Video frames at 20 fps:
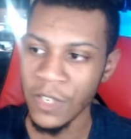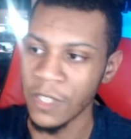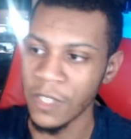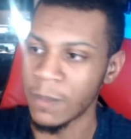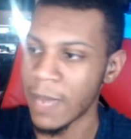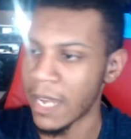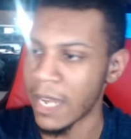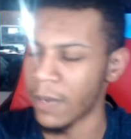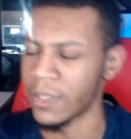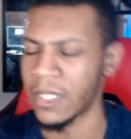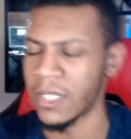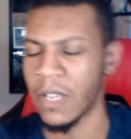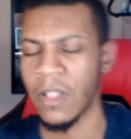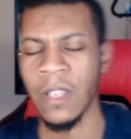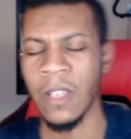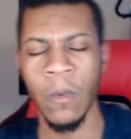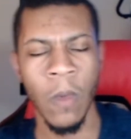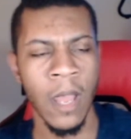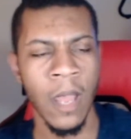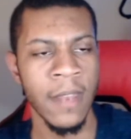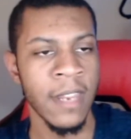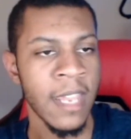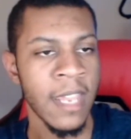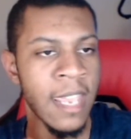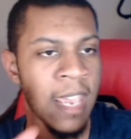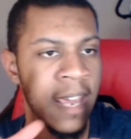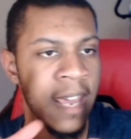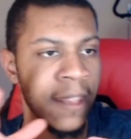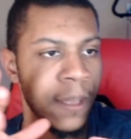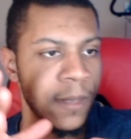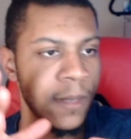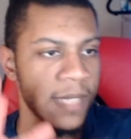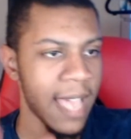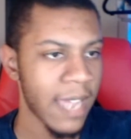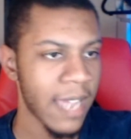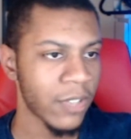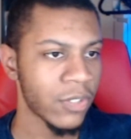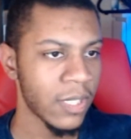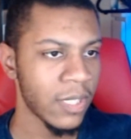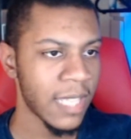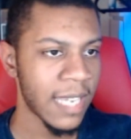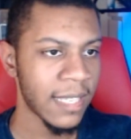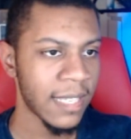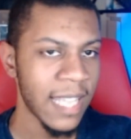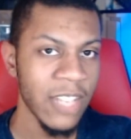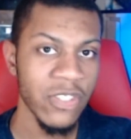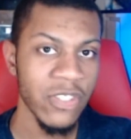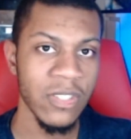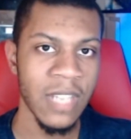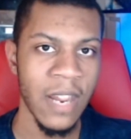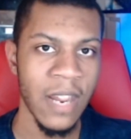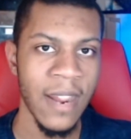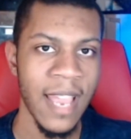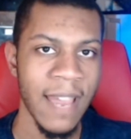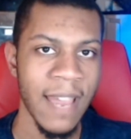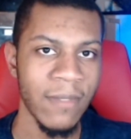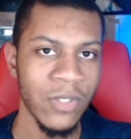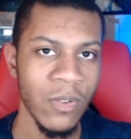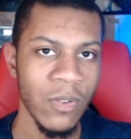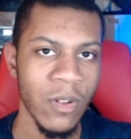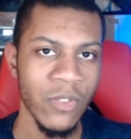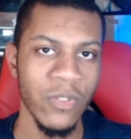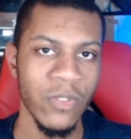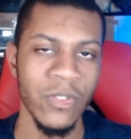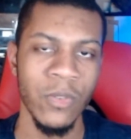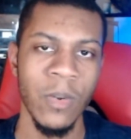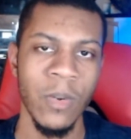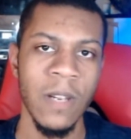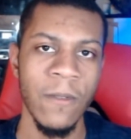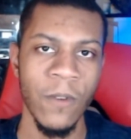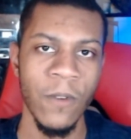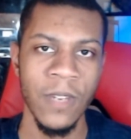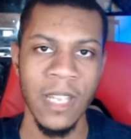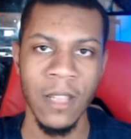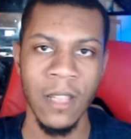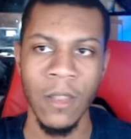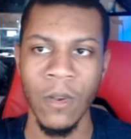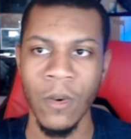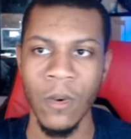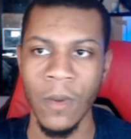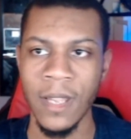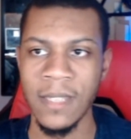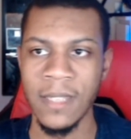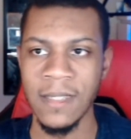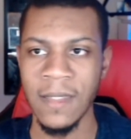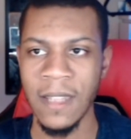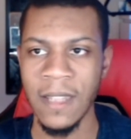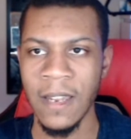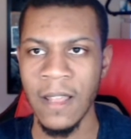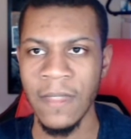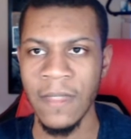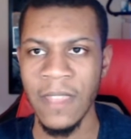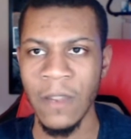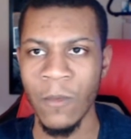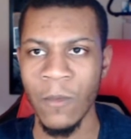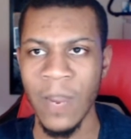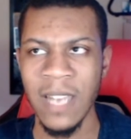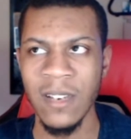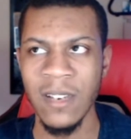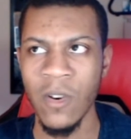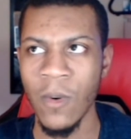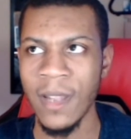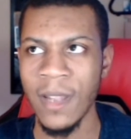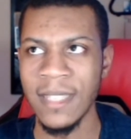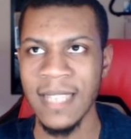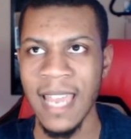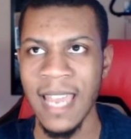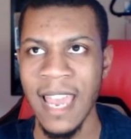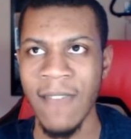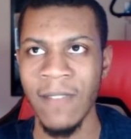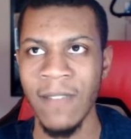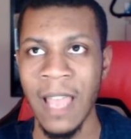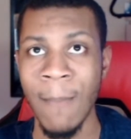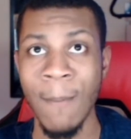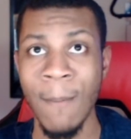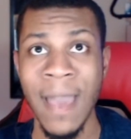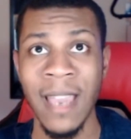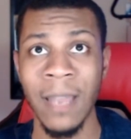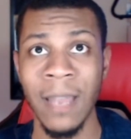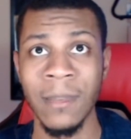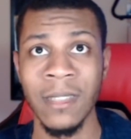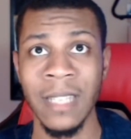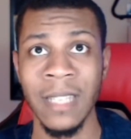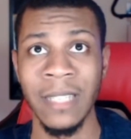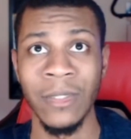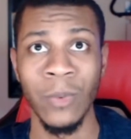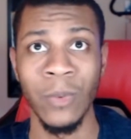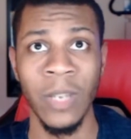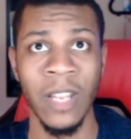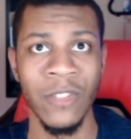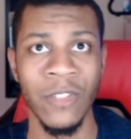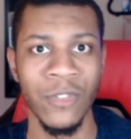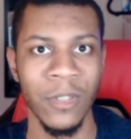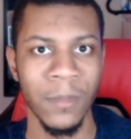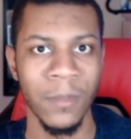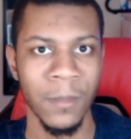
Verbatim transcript: banner was the only one that was actually like legendary. I have 224 yellow coins and then I think red coins I have I'm back up to like 300.